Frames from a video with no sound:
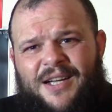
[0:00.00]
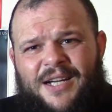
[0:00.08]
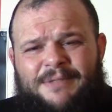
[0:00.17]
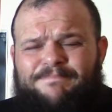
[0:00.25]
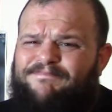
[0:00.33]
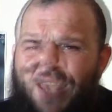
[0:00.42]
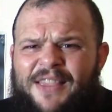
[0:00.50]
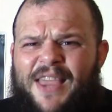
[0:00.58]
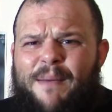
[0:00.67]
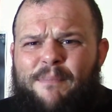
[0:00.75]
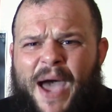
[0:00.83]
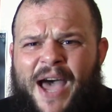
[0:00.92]
Not
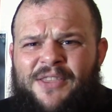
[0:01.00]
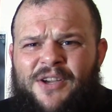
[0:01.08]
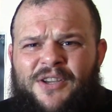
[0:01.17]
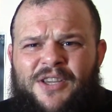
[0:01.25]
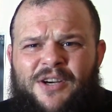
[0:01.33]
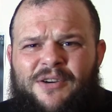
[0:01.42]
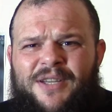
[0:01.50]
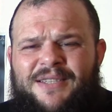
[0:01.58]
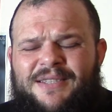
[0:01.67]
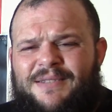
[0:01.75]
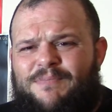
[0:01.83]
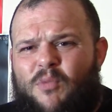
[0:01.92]
that bad, though, you know,
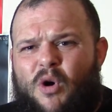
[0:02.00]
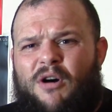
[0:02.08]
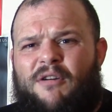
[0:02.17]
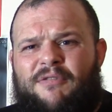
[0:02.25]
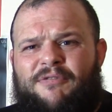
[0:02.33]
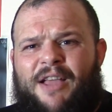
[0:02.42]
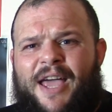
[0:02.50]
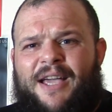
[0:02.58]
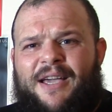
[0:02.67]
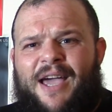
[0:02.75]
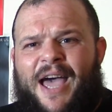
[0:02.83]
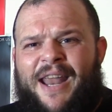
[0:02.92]
it's more of
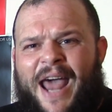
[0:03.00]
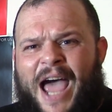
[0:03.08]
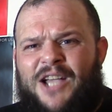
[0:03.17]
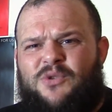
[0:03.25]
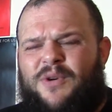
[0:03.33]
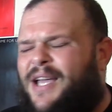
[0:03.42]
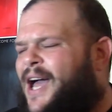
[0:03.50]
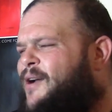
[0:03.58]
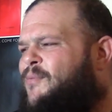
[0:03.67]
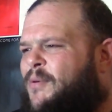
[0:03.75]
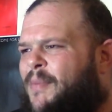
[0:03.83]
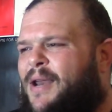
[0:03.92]
like an actual, it kind
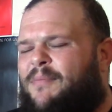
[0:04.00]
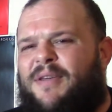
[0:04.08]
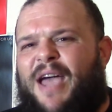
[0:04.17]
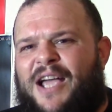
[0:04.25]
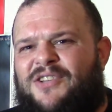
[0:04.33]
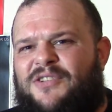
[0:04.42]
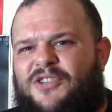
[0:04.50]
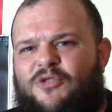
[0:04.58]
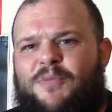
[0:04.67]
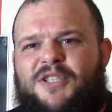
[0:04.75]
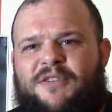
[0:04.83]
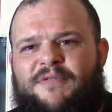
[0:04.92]
of reminded me actually
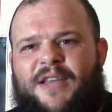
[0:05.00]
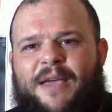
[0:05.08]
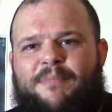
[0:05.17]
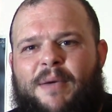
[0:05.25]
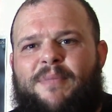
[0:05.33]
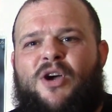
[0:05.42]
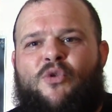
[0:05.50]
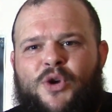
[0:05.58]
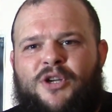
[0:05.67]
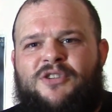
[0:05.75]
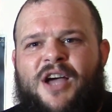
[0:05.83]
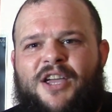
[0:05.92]
too much of like maybe a
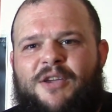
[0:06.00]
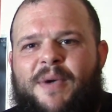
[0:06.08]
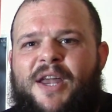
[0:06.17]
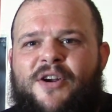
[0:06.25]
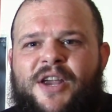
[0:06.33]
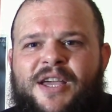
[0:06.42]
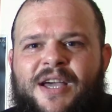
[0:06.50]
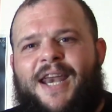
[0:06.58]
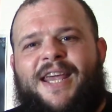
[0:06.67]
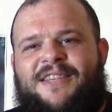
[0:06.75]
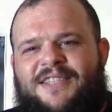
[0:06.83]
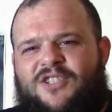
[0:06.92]
real documentary.
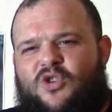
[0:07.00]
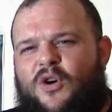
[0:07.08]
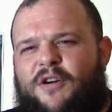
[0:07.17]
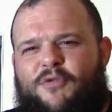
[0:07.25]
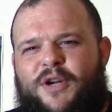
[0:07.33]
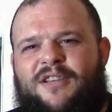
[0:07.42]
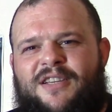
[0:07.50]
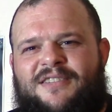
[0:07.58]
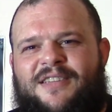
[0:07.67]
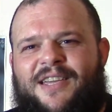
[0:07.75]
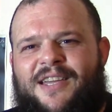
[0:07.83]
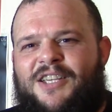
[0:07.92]
And it's sort of
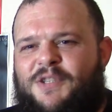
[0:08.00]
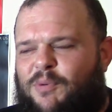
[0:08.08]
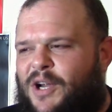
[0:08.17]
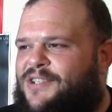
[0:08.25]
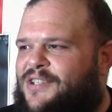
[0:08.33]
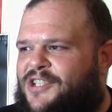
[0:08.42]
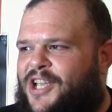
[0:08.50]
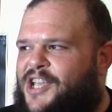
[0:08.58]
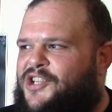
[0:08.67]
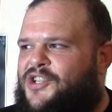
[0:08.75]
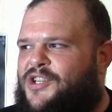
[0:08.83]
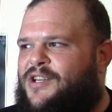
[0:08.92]
realistic in its
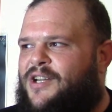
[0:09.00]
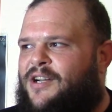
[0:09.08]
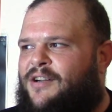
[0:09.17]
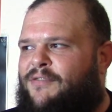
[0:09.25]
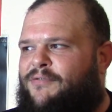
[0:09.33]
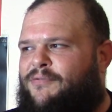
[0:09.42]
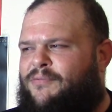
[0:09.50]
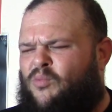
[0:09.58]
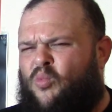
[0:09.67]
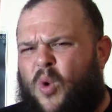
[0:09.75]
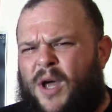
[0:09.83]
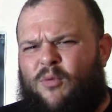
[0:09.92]
presentation of
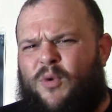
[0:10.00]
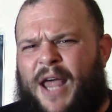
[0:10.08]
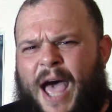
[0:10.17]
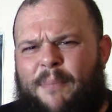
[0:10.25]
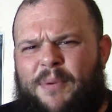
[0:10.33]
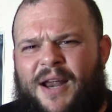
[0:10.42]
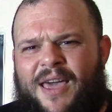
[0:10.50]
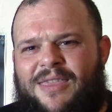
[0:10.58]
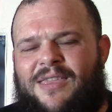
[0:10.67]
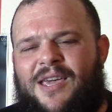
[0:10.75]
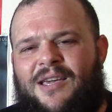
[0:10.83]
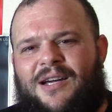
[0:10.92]
what would happen, I
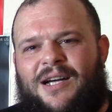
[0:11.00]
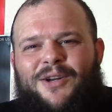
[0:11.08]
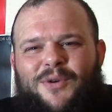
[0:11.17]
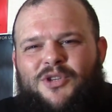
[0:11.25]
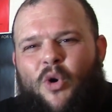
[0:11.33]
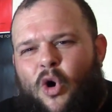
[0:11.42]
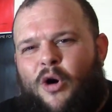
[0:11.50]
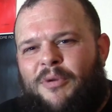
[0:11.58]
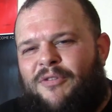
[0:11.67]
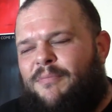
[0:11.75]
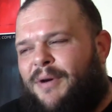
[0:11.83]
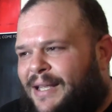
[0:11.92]
think. You know, it's a horror
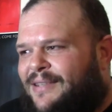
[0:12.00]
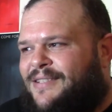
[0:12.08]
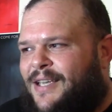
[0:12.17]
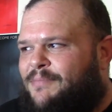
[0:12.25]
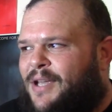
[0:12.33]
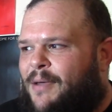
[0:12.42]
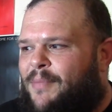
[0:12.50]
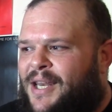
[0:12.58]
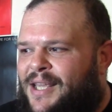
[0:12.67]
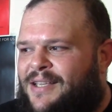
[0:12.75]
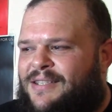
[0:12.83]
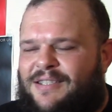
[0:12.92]
movie, but at the same time,
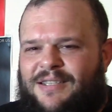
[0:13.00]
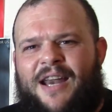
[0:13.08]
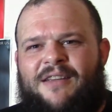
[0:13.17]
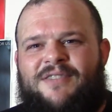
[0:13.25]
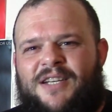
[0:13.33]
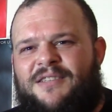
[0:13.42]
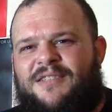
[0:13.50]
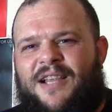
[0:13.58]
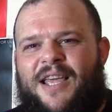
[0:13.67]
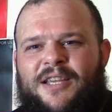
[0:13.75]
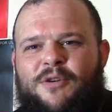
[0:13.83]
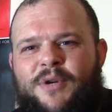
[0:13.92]
it is kind of done
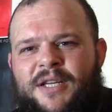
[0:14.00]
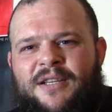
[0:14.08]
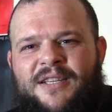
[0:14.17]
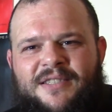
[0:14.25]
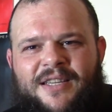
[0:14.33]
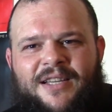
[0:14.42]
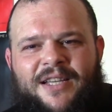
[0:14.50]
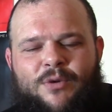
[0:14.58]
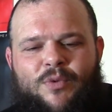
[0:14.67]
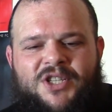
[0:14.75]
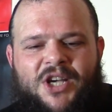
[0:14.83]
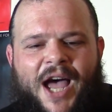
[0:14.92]
slightly realistically,
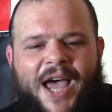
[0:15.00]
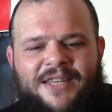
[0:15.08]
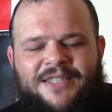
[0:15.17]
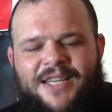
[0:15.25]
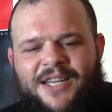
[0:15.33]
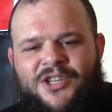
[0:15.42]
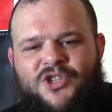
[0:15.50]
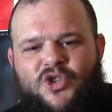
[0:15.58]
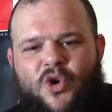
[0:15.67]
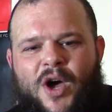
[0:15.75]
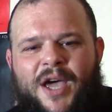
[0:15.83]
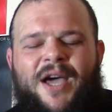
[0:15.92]
which I did
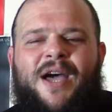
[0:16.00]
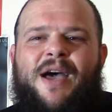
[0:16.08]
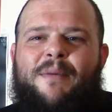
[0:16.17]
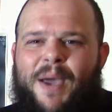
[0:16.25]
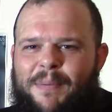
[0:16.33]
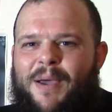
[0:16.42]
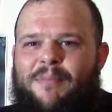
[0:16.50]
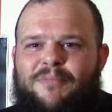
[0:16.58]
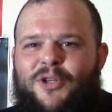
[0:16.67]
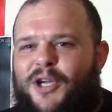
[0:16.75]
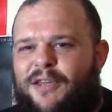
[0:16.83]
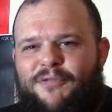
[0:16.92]
enjoy. Maybe
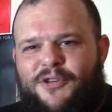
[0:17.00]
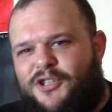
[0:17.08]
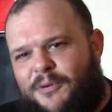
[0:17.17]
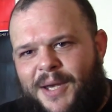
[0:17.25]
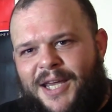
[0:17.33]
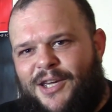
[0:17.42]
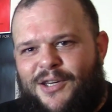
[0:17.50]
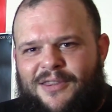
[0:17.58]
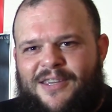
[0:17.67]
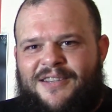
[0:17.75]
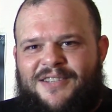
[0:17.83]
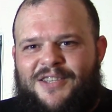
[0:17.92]
I'm looking for too many
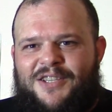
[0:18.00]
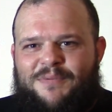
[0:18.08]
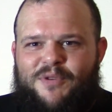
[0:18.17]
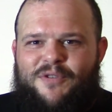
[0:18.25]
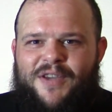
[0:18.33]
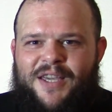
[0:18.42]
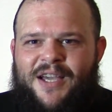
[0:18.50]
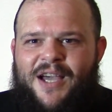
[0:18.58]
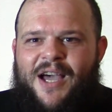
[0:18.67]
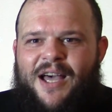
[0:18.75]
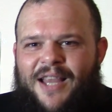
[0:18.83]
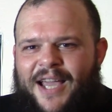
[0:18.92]
good things in this movie.
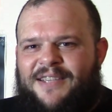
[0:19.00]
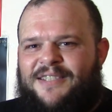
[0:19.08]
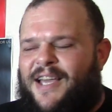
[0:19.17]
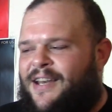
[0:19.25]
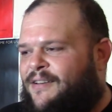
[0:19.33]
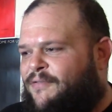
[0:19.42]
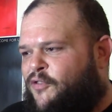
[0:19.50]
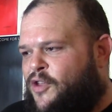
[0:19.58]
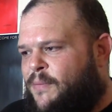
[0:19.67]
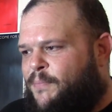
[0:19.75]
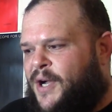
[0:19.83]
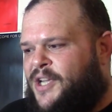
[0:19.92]
Like I said, for
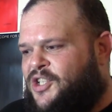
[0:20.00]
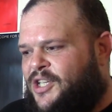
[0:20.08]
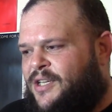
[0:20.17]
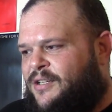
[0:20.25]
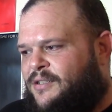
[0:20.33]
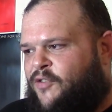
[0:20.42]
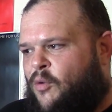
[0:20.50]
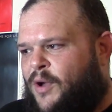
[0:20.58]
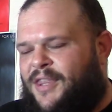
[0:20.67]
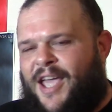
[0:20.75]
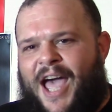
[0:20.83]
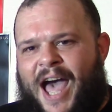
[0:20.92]
the budget, for
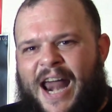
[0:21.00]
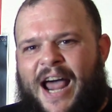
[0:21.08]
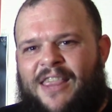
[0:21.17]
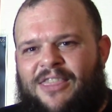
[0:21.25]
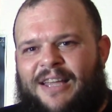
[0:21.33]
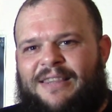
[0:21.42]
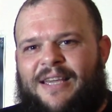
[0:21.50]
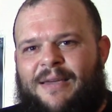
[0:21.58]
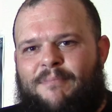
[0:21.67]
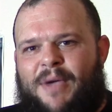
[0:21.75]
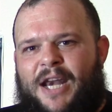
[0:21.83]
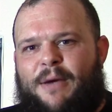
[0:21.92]
what they had, I thought
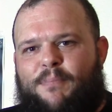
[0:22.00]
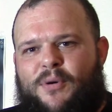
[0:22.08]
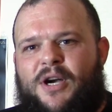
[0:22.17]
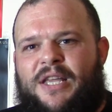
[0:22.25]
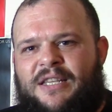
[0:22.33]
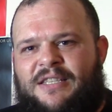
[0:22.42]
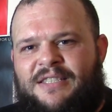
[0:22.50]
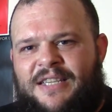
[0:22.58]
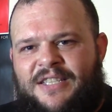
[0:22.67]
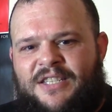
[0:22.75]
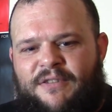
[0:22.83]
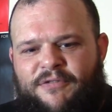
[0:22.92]
they made a pretty
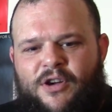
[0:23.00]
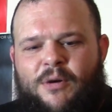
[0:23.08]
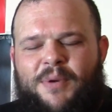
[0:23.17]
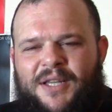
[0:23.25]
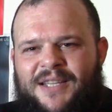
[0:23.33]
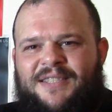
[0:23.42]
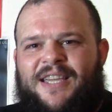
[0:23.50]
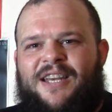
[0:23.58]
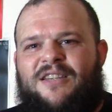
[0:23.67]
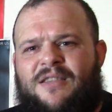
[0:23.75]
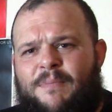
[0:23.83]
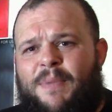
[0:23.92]
decent film. But let's get
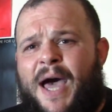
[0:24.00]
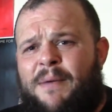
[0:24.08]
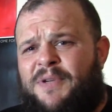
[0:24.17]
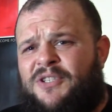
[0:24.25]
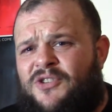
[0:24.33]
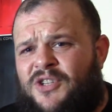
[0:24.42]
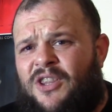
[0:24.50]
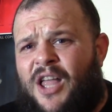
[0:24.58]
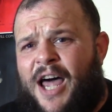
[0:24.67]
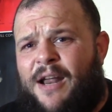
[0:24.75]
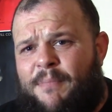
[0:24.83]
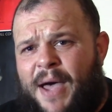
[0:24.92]
into the bad, because there's a
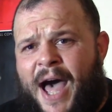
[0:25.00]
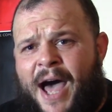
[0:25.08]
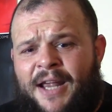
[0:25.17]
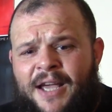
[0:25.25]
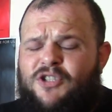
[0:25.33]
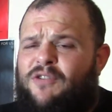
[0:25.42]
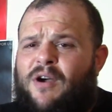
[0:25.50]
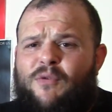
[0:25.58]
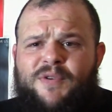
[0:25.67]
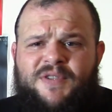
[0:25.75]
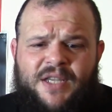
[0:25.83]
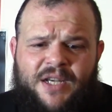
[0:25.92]
lot of bad. First of
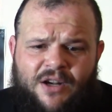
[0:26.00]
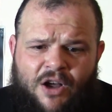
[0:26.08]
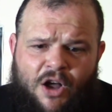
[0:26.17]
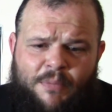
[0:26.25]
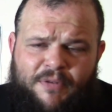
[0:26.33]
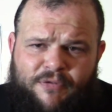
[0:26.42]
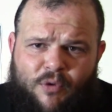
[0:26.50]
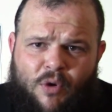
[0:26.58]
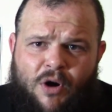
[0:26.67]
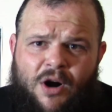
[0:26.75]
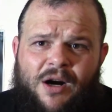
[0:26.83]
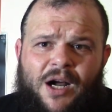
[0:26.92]
all, we've seen it all
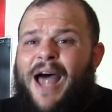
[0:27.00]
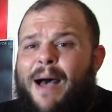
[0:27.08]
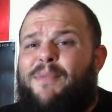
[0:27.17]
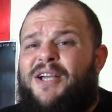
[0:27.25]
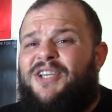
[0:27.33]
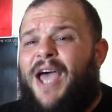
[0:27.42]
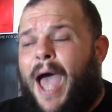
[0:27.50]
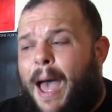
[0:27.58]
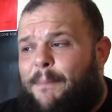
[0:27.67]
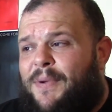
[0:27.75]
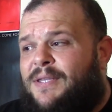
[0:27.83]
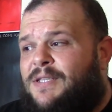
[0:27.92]
before. Not much
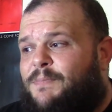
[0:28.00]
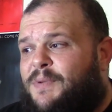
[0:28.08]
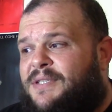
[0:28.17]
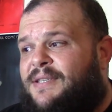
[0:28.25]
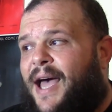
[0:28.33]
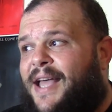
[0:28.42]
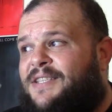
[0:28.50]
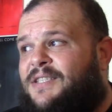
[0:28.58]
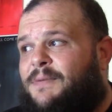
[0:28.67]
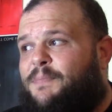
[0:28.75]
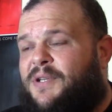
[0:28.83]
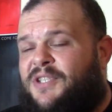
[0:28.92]
happens
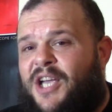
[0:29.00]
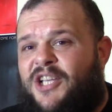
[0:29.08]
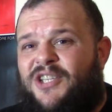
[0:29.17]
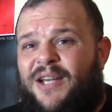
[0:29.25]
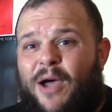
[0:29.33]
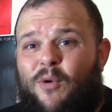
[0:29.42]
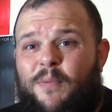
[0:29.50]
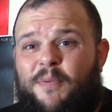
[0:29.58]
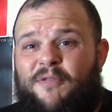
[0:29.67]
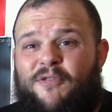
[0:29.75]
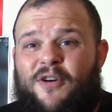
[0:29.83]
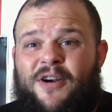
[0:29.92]
besides the possession. I would have
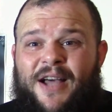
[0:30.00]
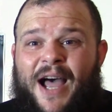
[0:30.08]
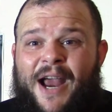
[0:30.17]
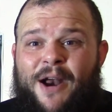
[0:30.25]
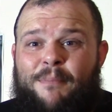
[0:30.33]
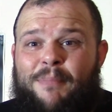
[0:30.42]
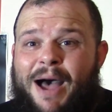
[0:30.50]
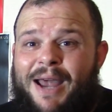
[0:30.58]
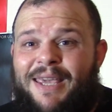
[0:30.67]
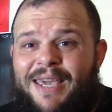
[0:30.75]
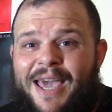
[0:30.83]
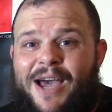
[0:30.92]
preferred a higher
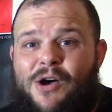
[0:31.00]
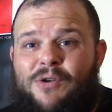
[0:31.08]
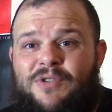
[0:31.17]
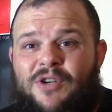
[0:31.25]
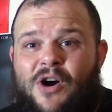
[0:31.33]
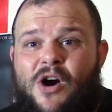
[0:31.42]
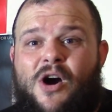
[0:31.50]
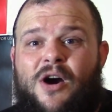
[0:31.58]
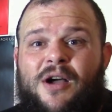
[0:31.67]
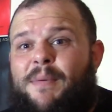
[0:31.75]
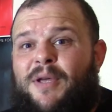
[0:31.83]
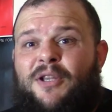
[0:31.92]
body count
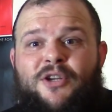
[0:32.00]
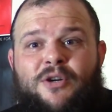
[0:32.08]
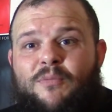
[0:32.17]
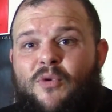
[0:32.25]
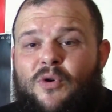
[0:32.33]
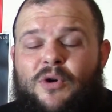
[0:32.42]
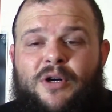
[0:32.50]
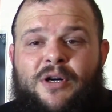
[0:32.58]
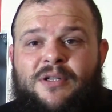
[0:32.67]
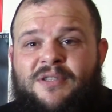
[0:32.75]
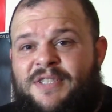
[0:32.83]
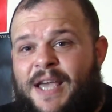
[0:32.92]
or maybe a little
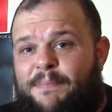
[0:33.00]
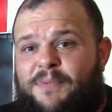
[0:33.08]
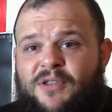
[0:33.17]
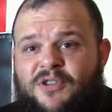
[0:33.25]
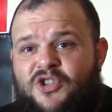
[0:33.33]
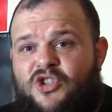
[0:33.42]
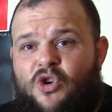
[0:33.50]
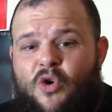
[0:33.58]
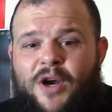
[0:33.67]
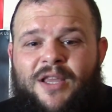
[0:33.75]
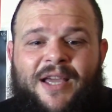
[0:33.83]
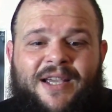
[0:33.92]
more depth to the
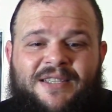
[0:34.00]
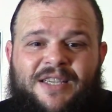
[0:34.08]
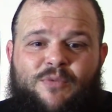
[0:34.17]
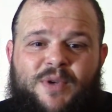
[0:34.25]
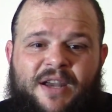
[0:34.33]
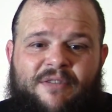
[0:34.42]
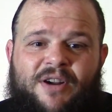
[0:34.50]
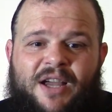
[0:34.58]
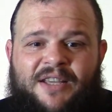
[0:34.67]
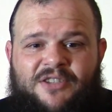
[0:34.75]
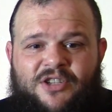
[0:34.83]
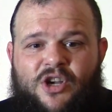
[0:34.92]
story. Like I said, we never
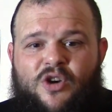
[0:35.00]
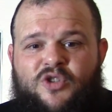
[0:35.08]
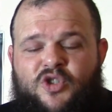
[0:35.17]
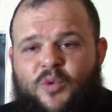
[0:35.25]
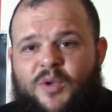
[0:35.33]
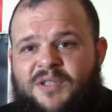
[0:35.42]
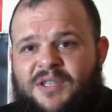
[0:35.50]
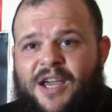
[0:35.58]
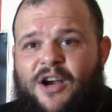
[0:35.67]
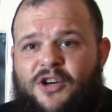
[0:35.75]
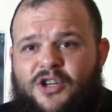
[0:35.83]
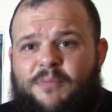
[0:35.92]
got to know Judith's
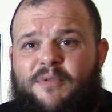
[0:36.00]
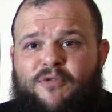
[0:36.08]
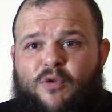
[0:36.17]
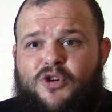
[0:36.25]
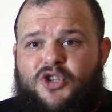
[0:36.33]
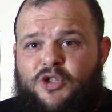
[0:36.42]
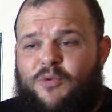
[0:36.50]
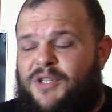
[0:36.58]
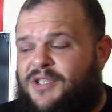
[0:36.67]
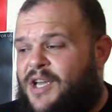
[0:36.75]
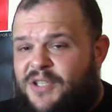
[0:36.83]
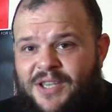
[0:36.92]
character before she
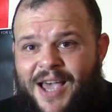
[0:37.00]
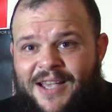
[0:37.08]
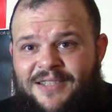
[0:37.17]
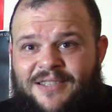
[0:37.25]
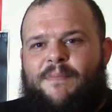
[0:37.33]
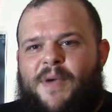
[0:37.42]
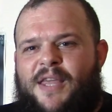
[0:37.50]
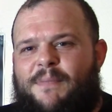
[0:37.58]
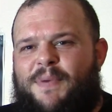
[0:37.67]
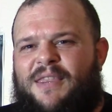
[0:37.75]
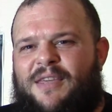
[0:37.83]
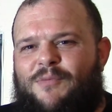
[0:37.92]
was possessed. And
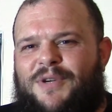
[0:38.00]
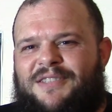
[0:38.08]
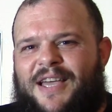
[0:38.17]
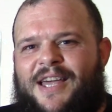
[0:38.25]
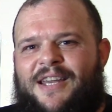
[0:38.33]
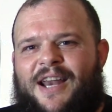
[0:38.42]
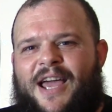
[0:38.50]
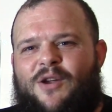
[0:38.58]
the big thing was the ending.